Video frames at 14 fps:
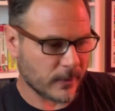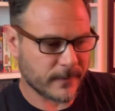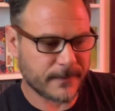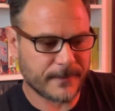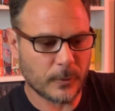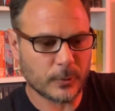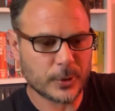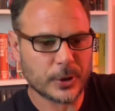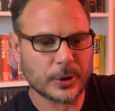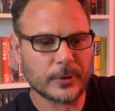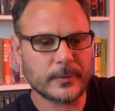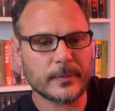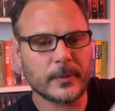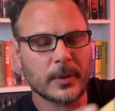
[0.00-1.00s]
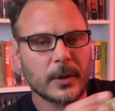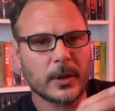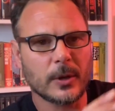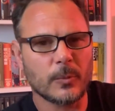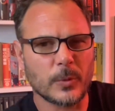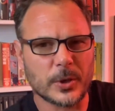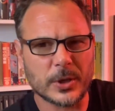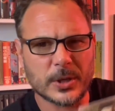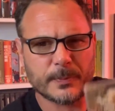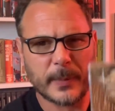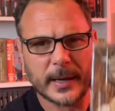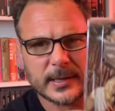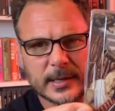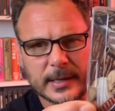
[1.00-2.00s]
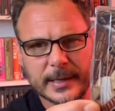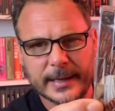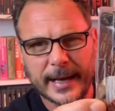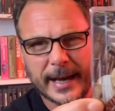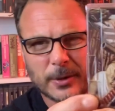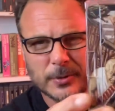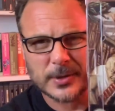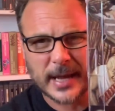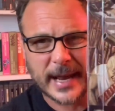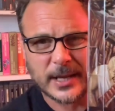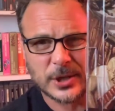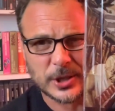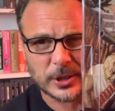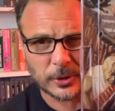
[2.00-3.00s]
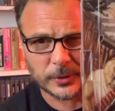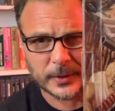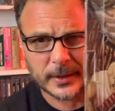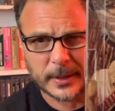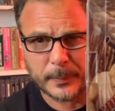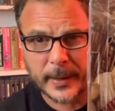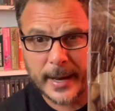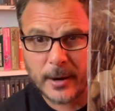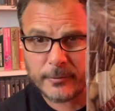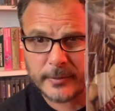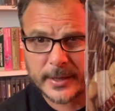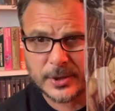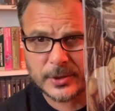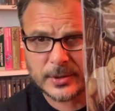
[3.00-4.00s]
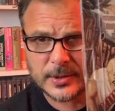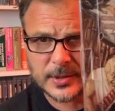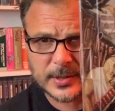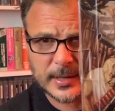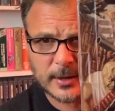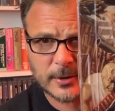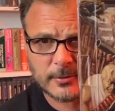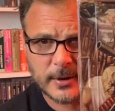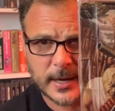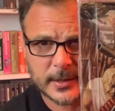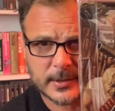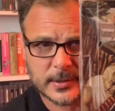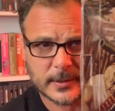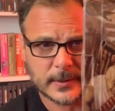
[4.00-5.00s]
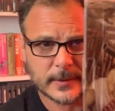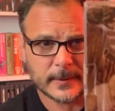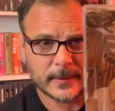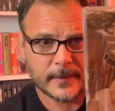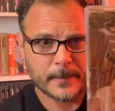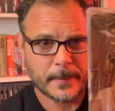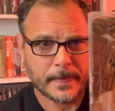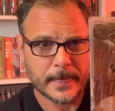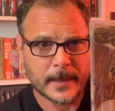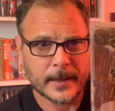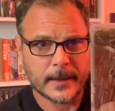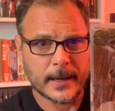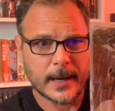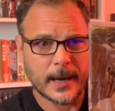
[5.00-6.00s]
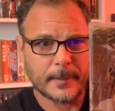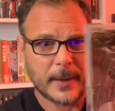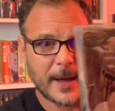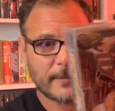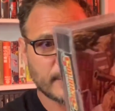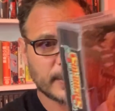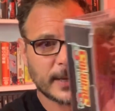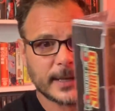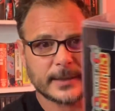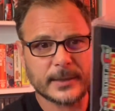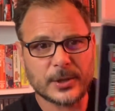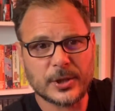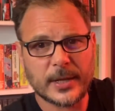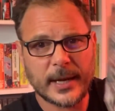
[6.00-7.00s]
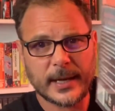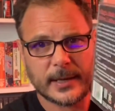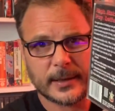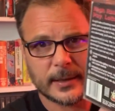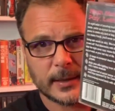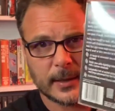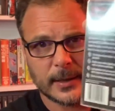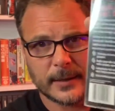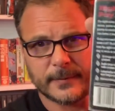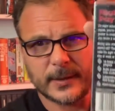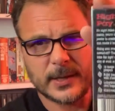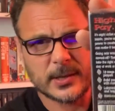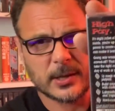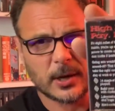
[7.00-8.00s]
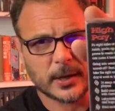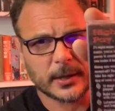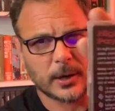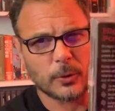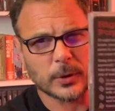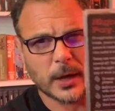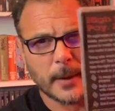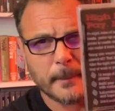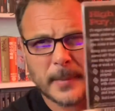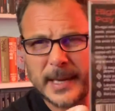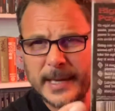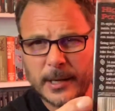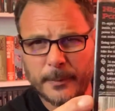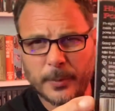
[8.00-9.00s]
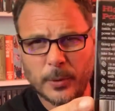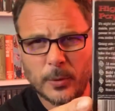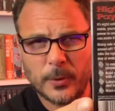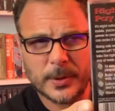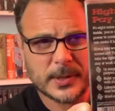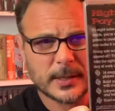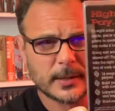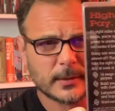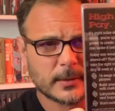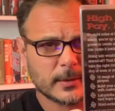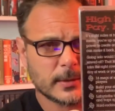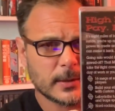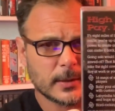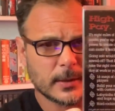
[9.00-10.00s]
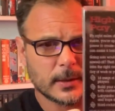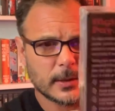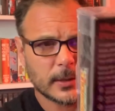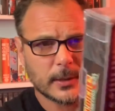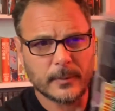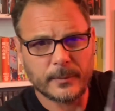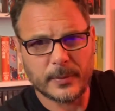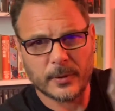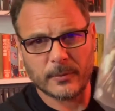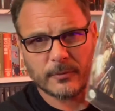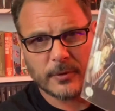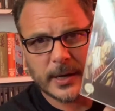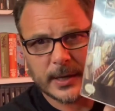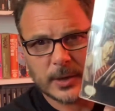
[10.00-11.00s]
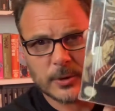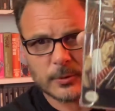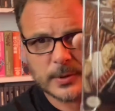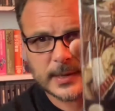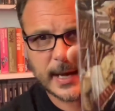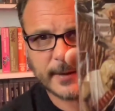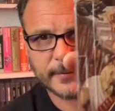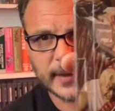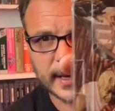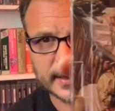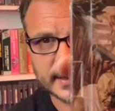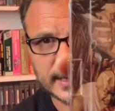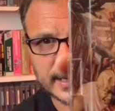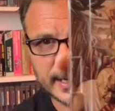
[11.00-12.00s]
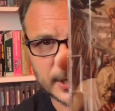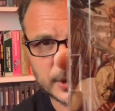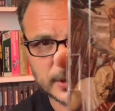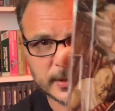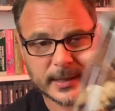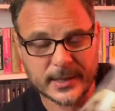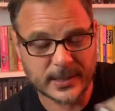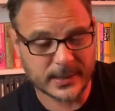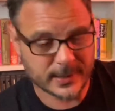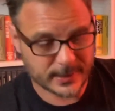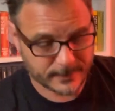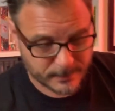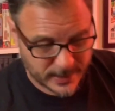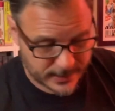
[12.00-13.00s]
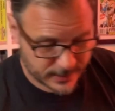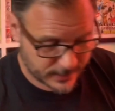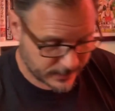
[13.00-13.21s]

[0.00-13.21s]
of Fortune, which is basically Chaos Engine on the PAL regions. Is that correct? Haven't played this yet. I think this is like an old Amiga port, is it? But really cool to have that in the collection. This is in mint